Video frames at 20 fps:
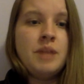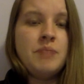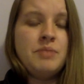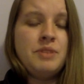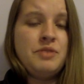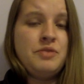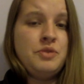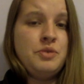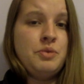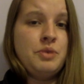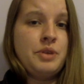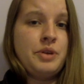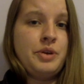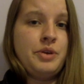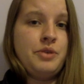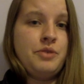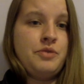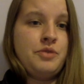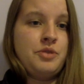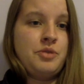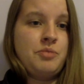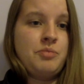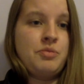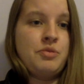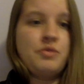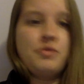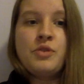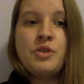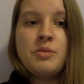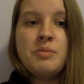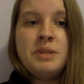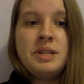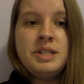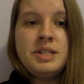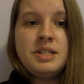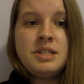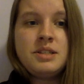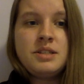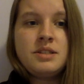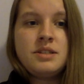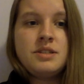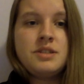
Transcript: If you want to go for performance,